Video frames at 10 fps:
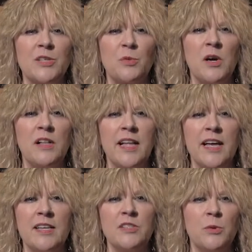as well
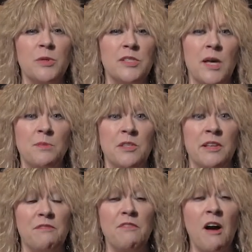as the reception
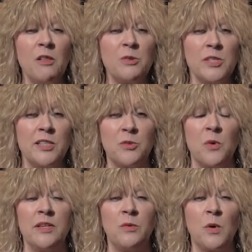that follows each
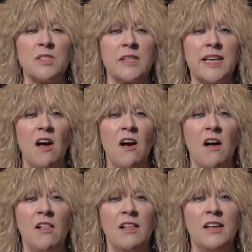one in Wesley
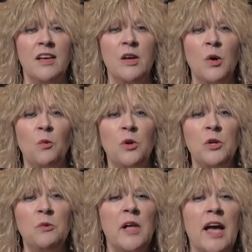Hall, where
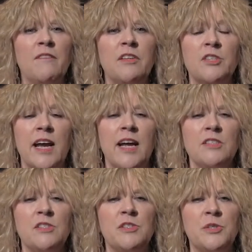you will have a
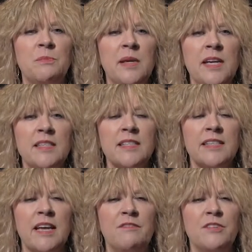chance to meet
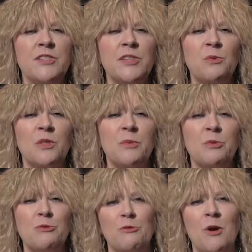and visit with the
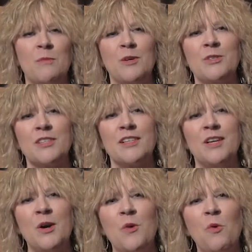performers
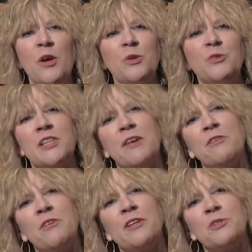while you
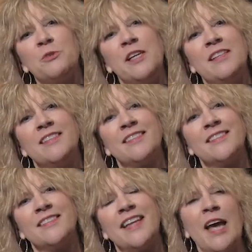savor a treat
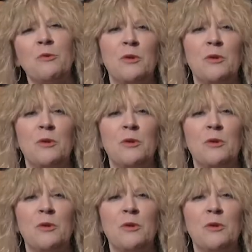and